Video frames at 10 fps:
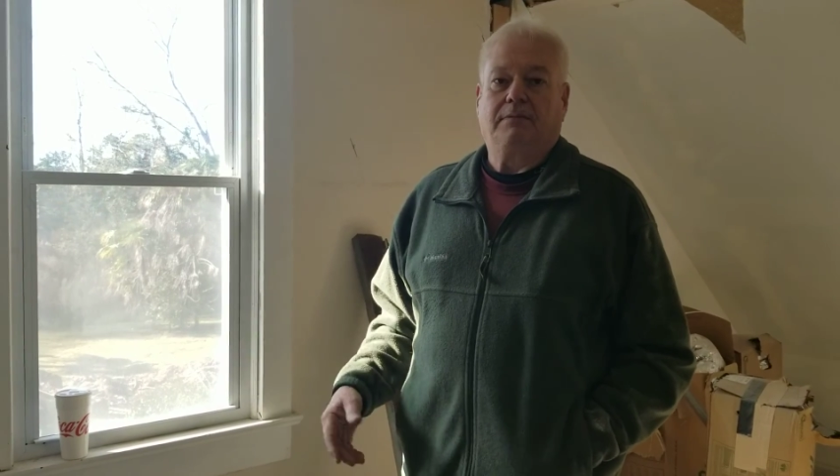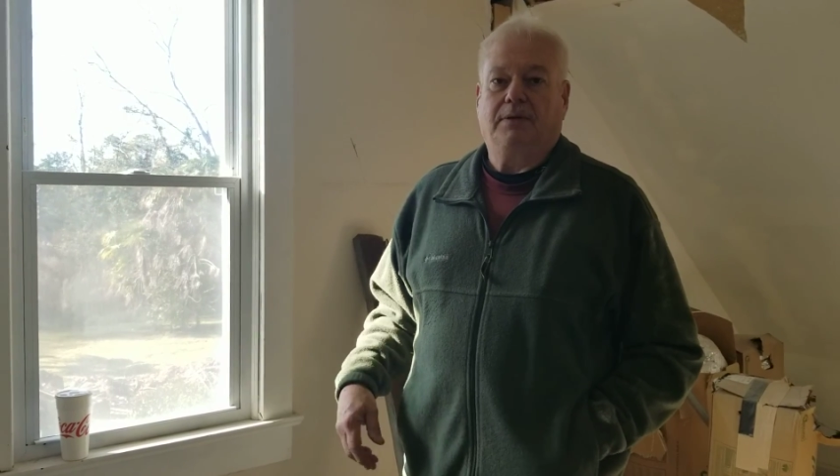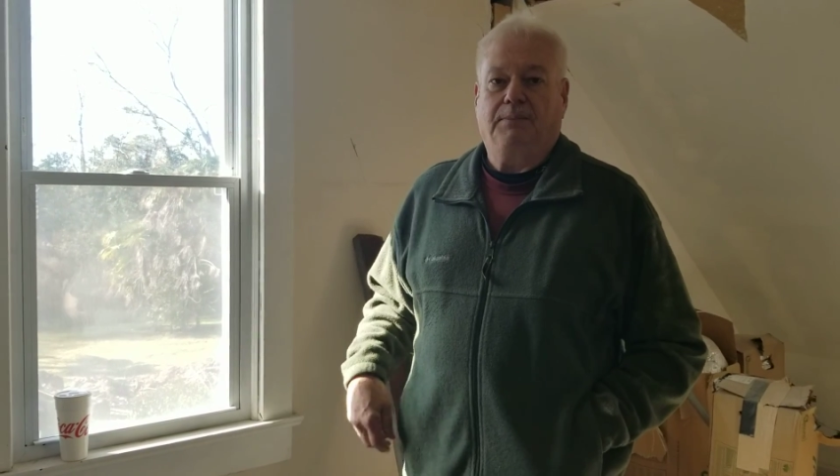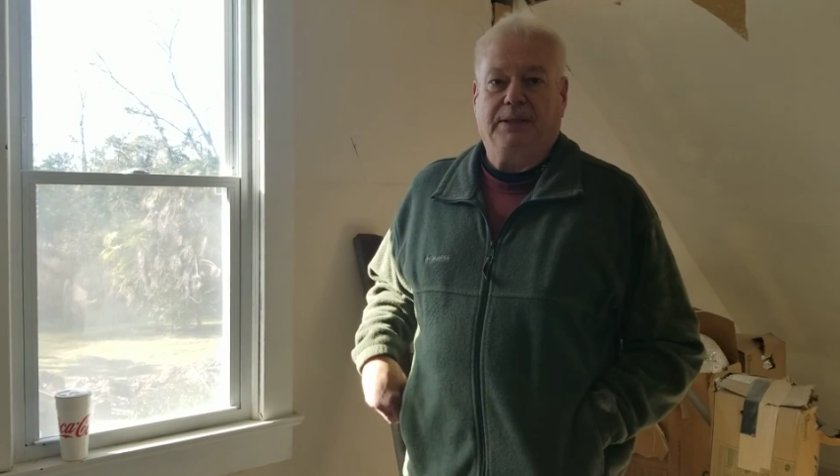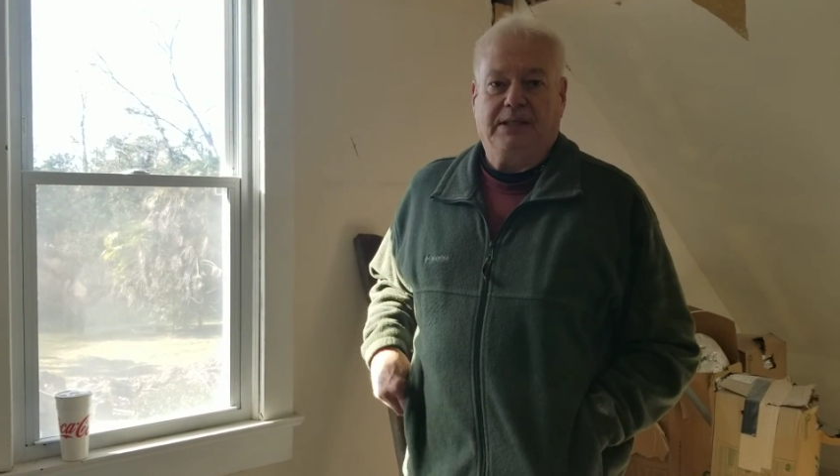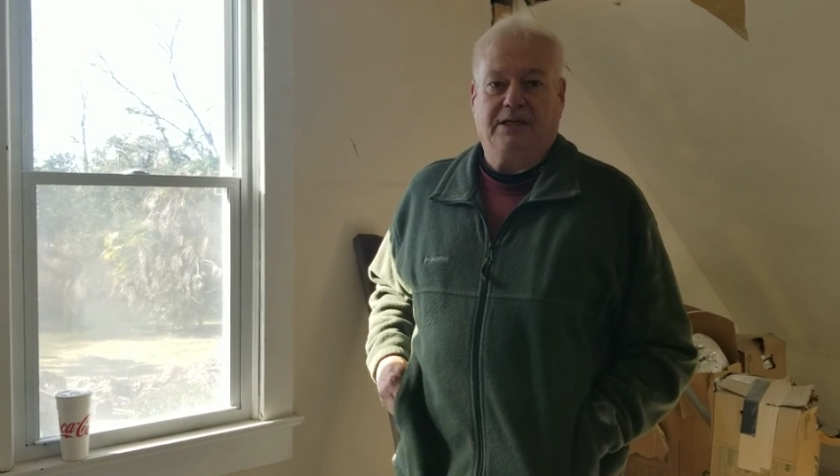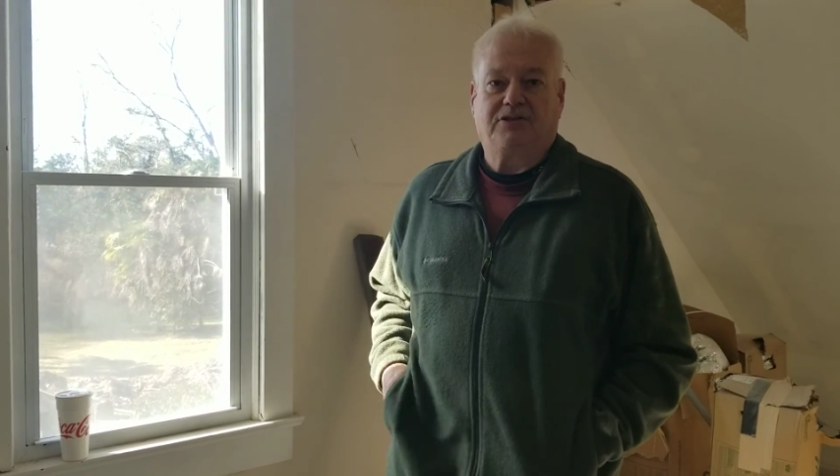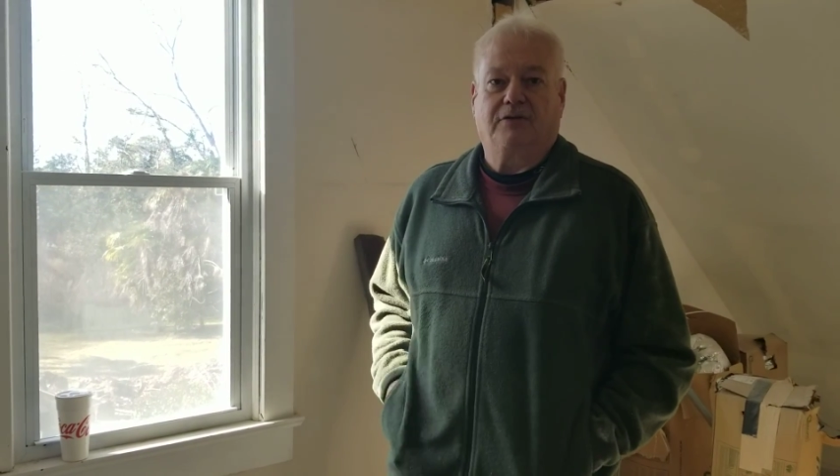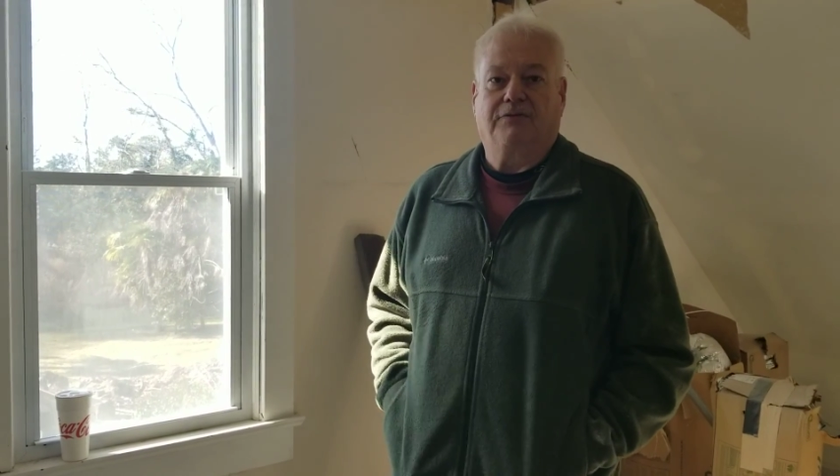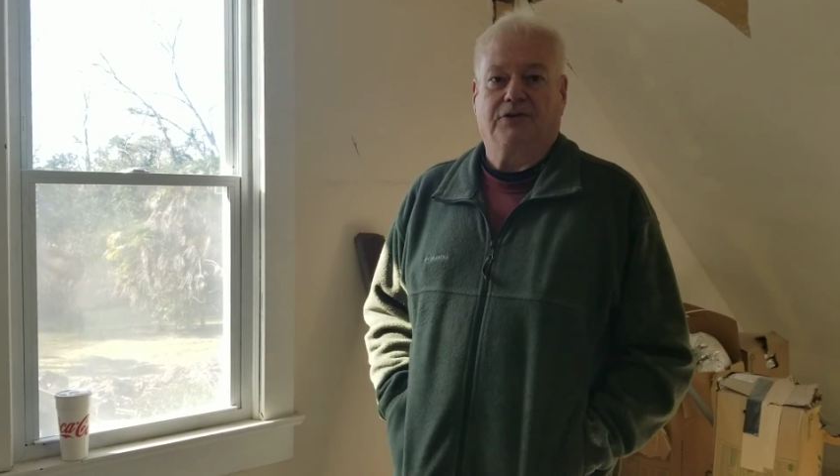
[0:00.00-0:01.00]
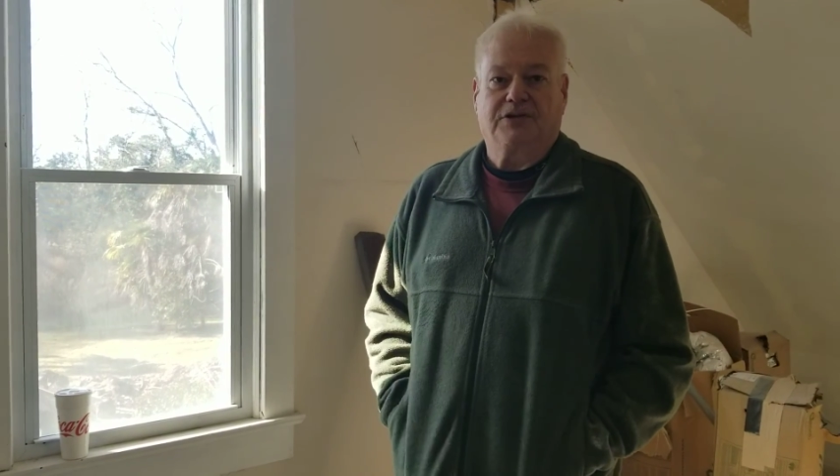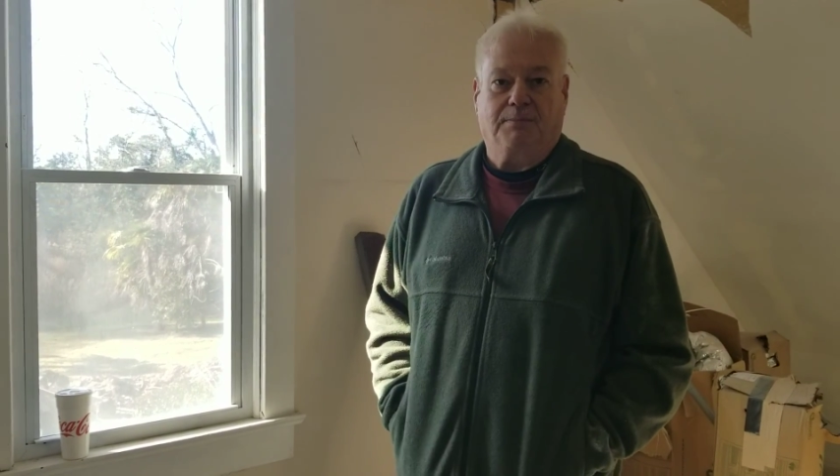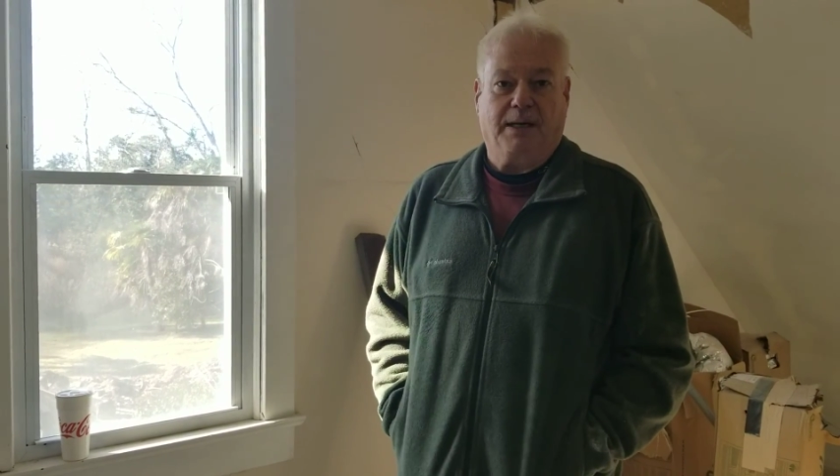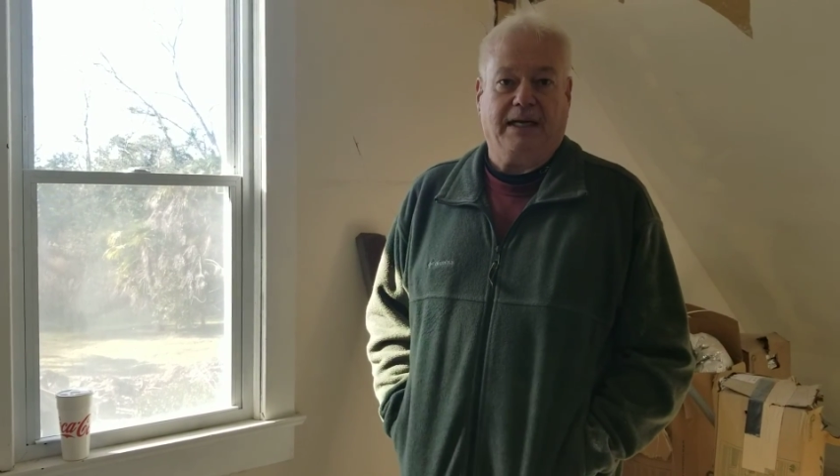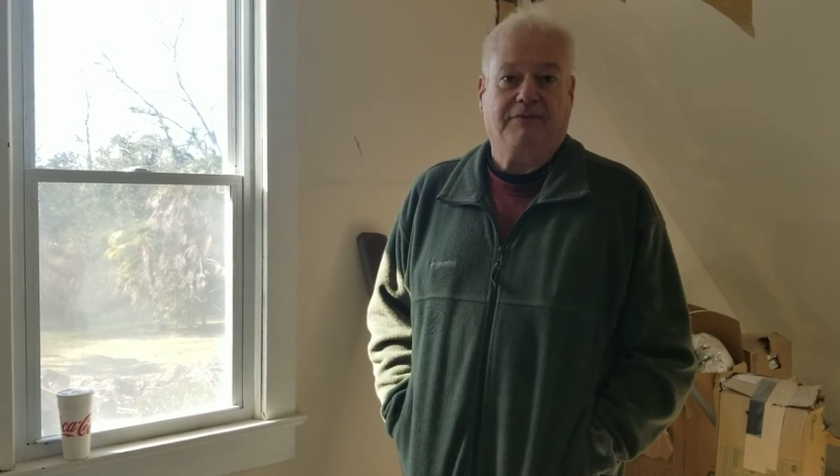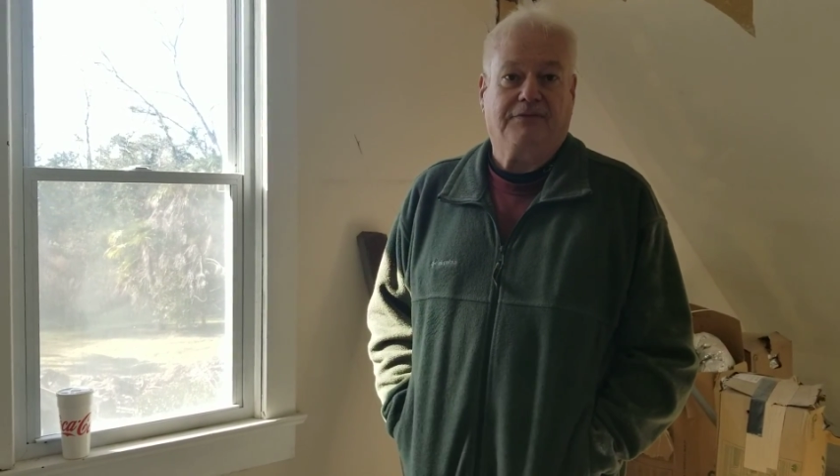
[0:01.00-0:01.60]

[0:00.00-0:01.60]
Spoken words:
the potential for somebody